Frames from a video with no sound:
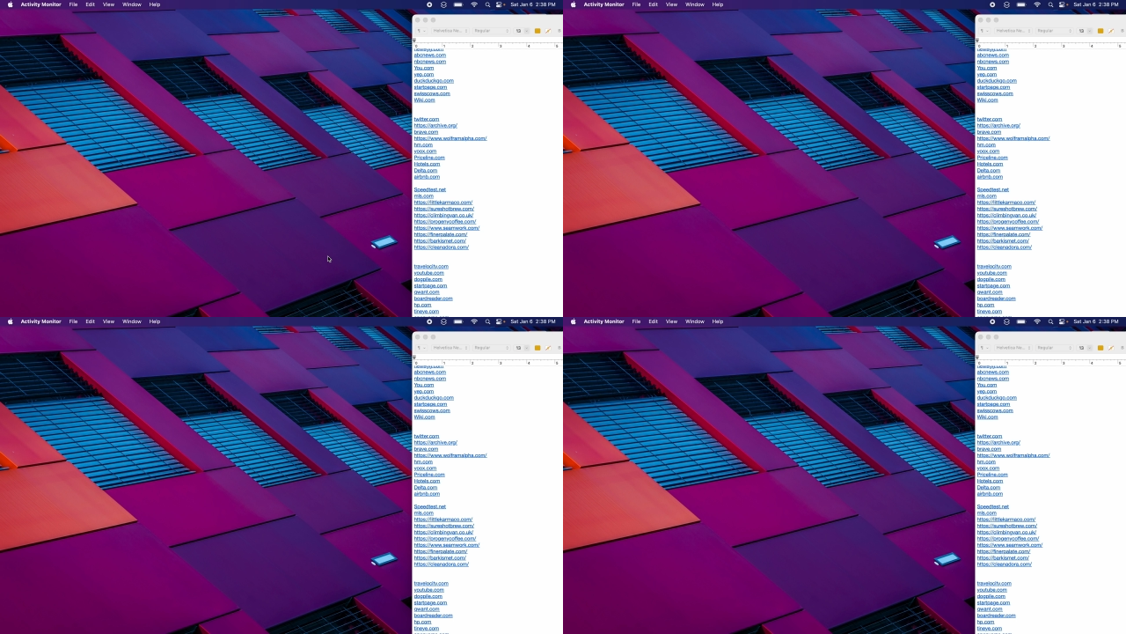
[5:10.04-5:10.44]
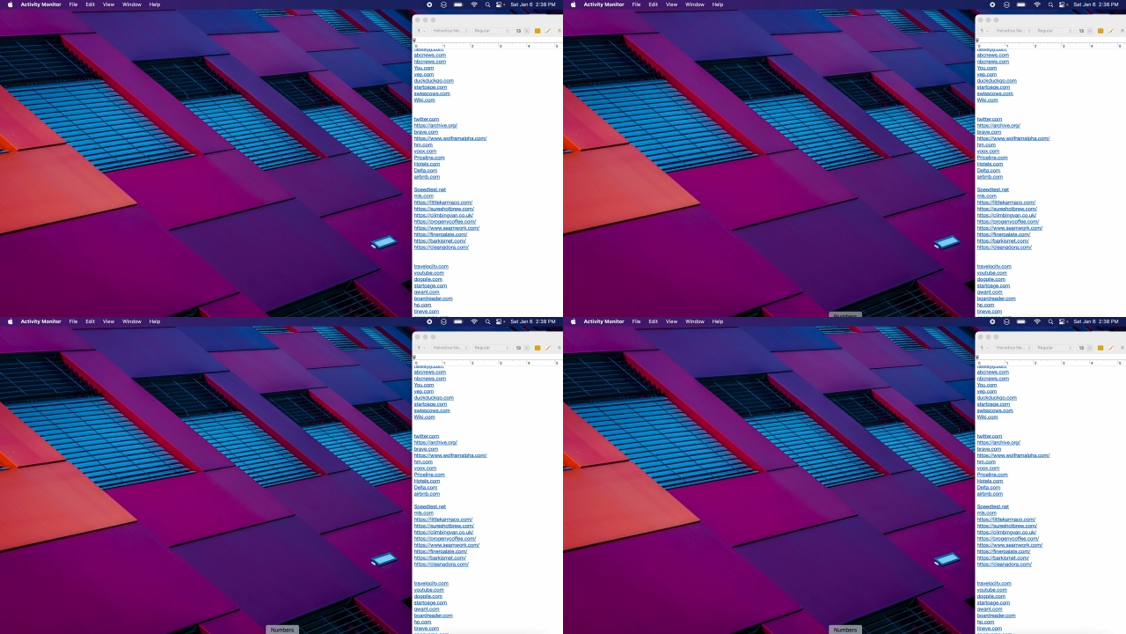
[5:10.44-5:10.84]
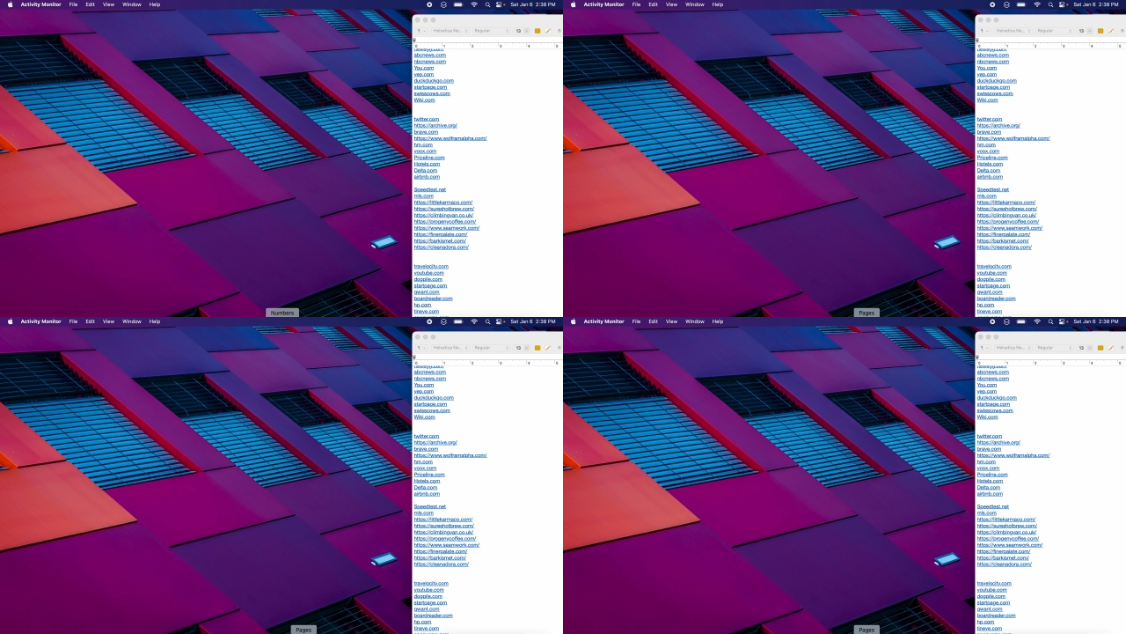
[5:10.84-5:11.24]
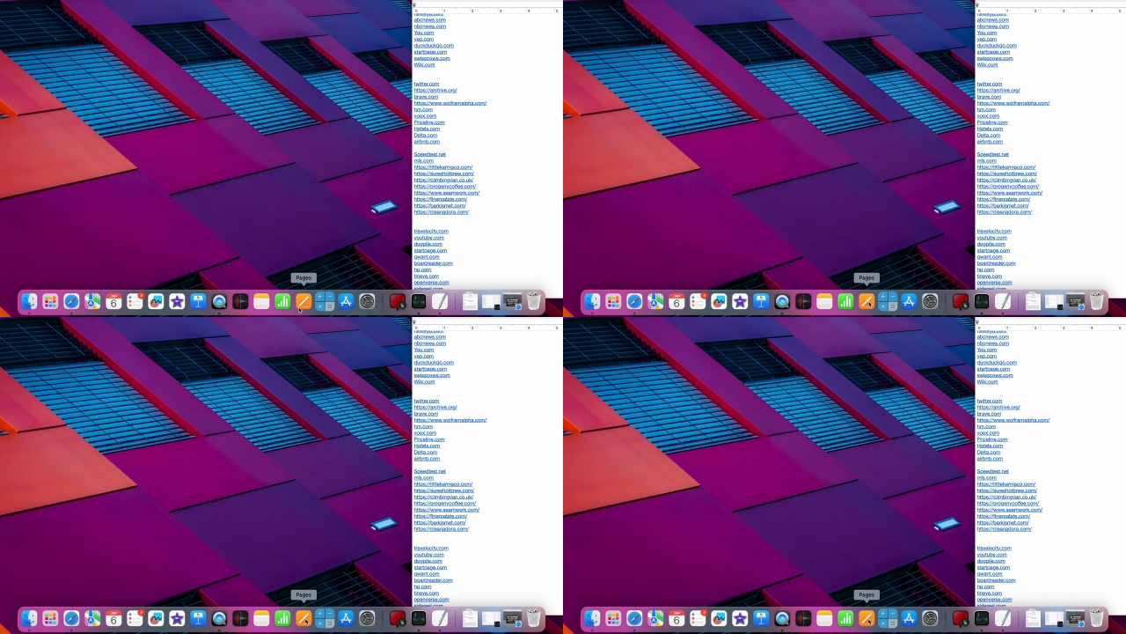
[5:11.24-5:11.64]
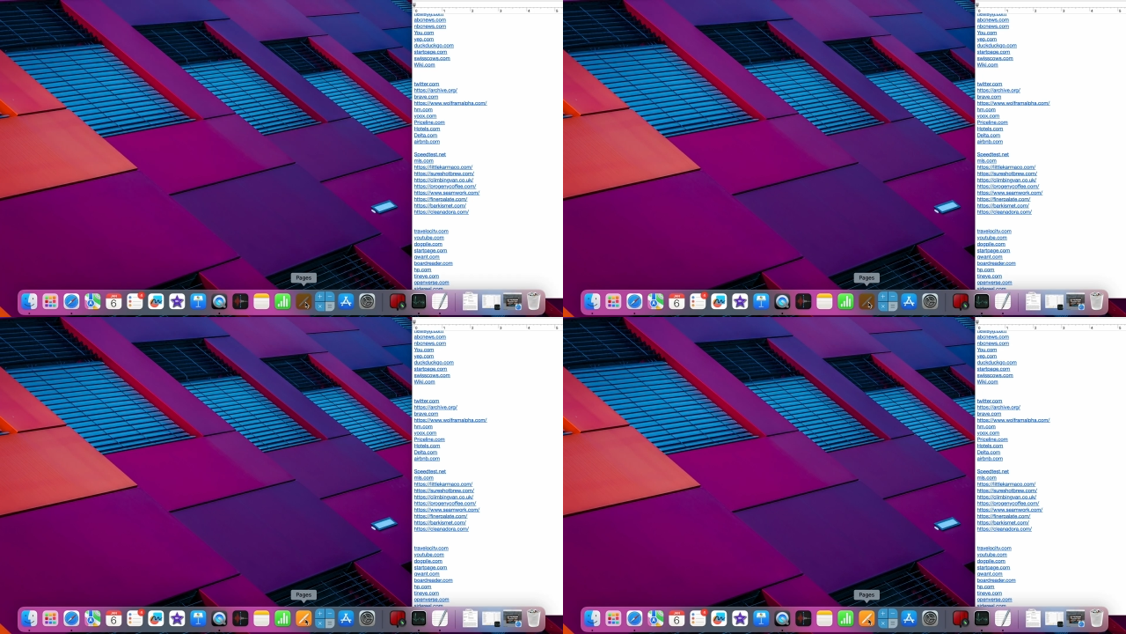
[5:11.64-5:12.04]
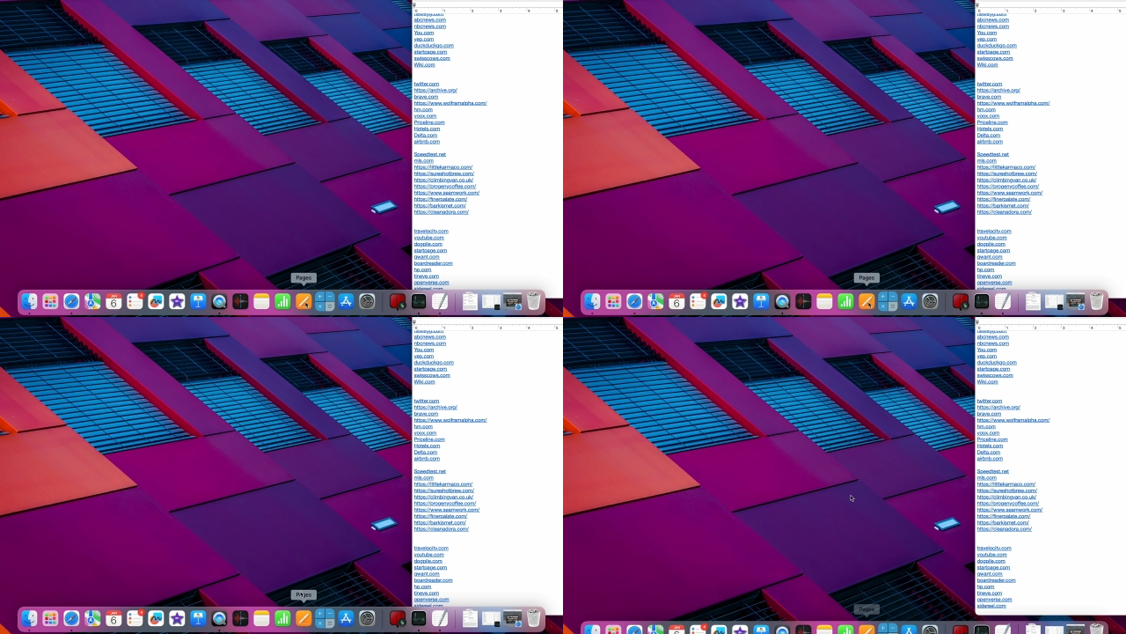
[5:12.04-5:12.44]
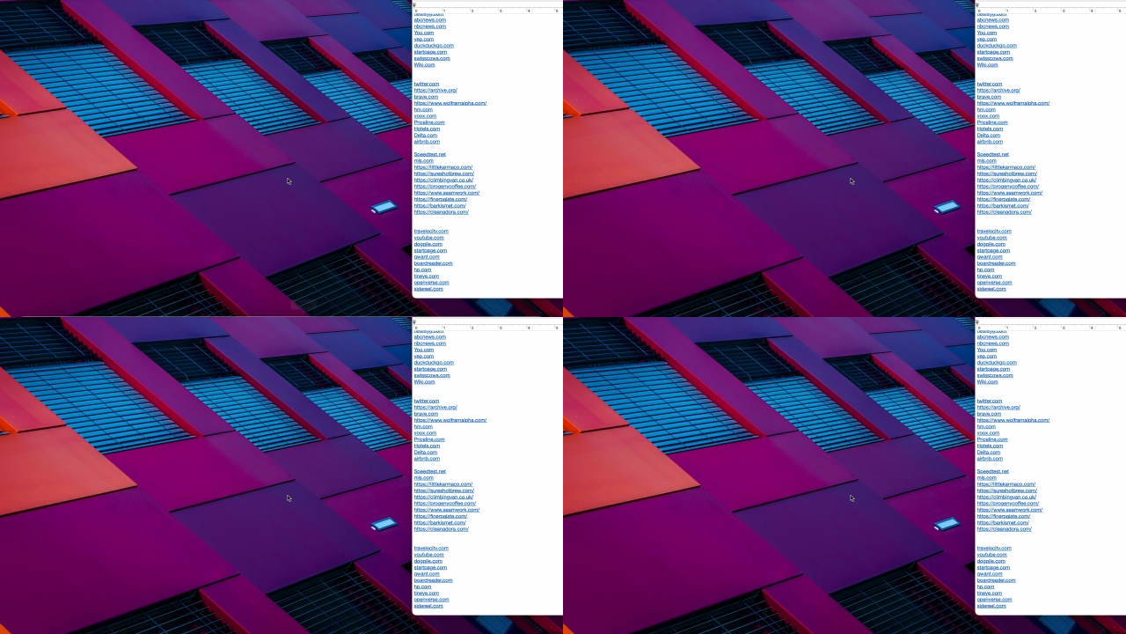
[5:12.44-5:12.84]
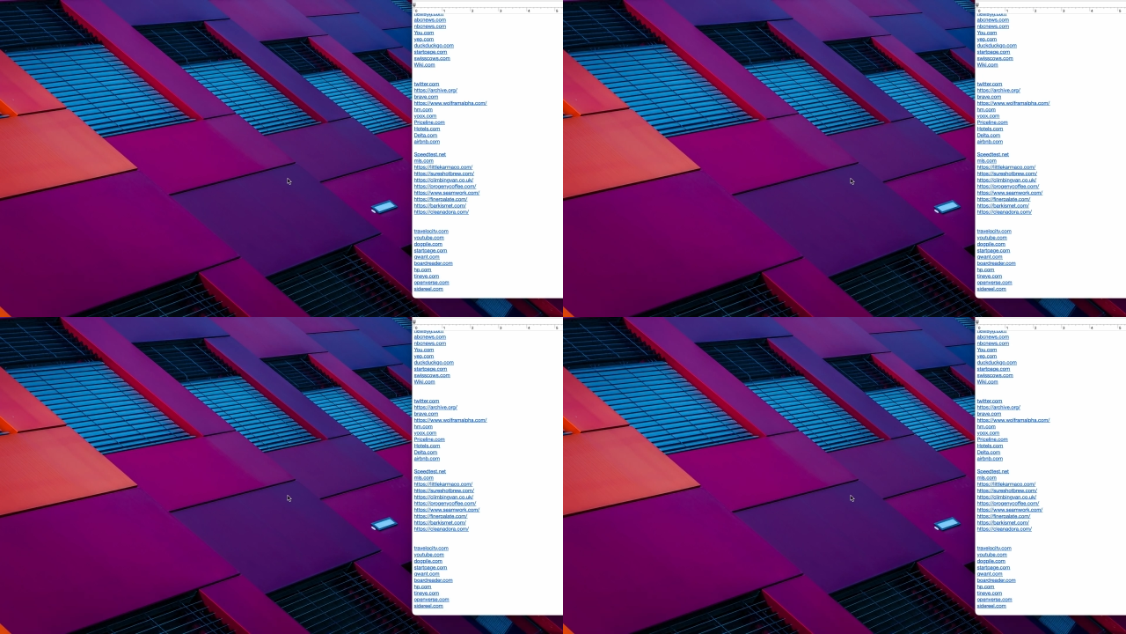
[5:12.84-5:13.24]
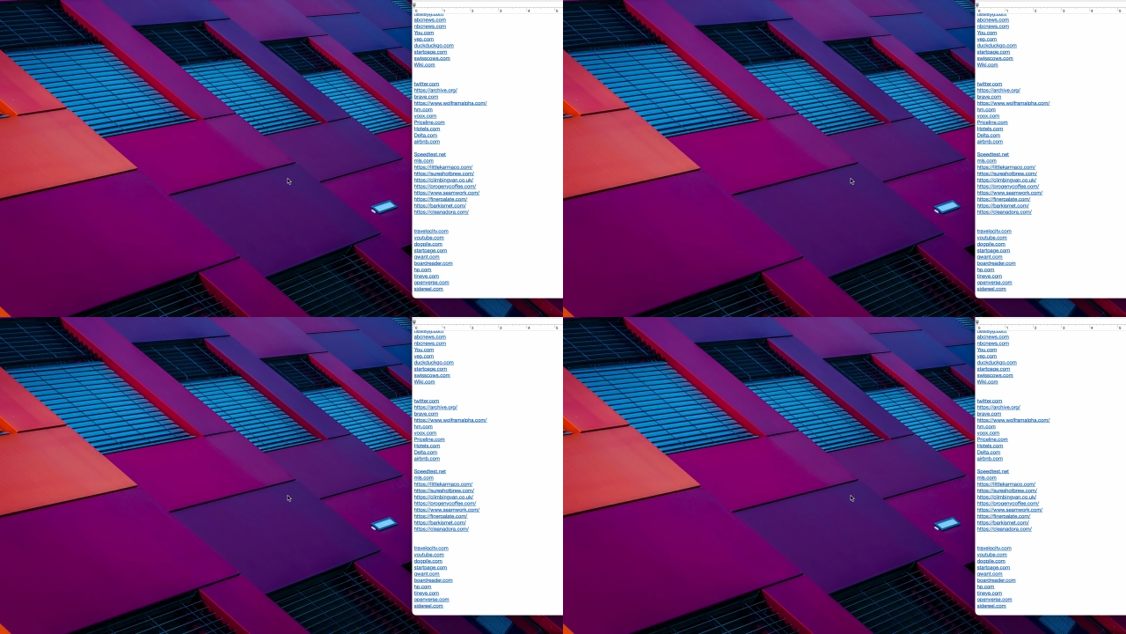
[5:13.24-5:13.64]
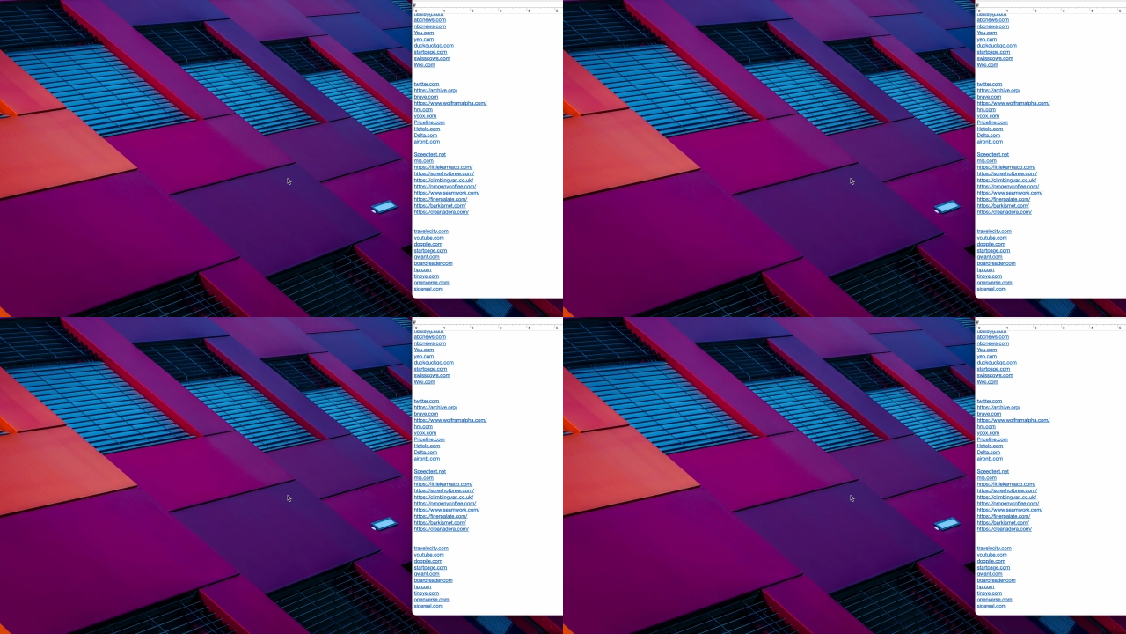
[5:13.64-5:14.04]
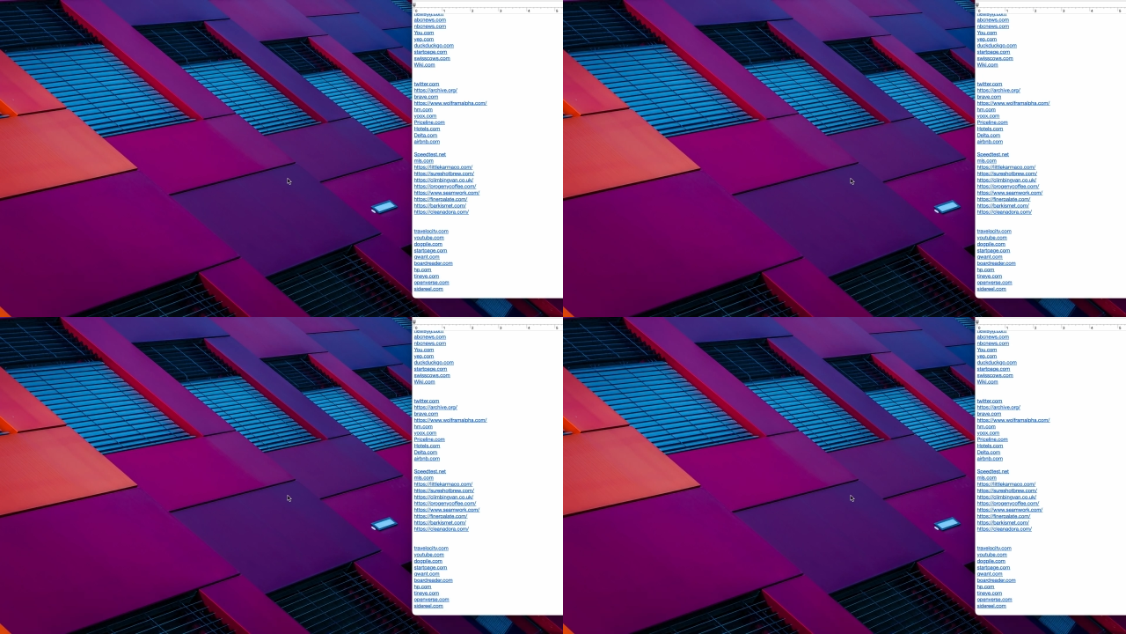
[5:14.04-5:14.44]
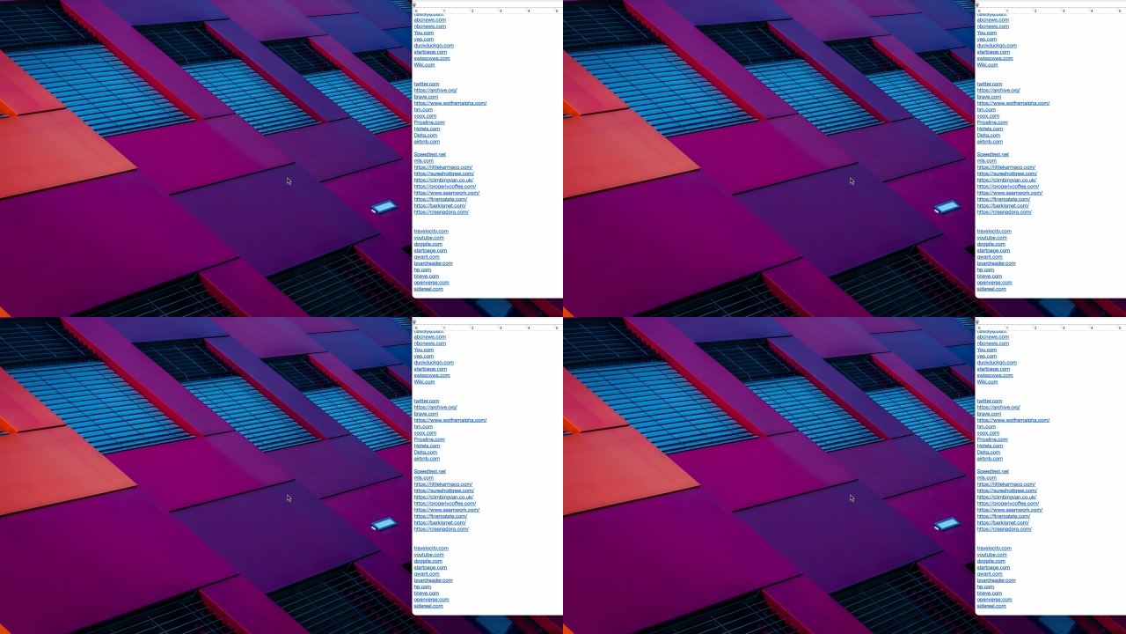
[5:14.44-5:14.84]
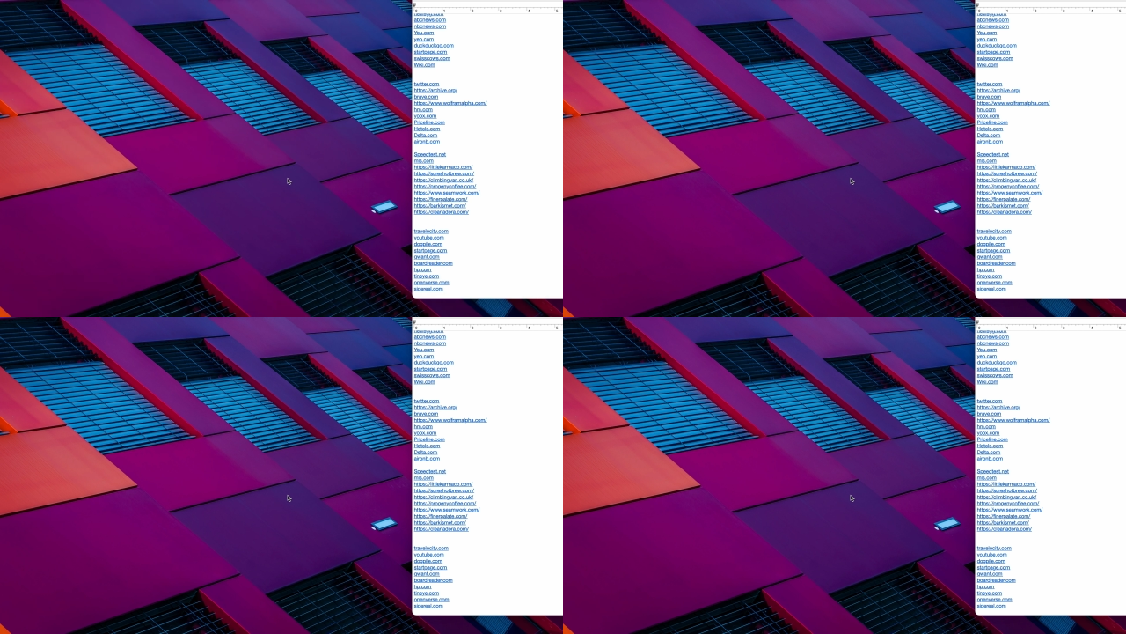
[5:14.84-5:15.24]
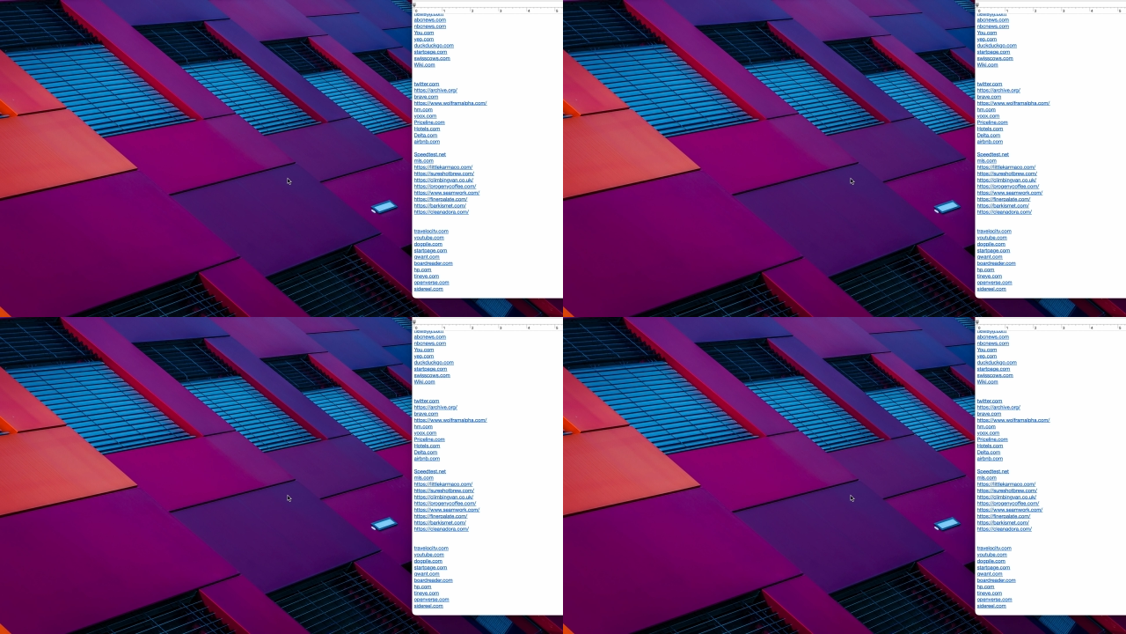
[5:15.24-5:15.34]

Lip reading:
Nobody's mouth can be seen.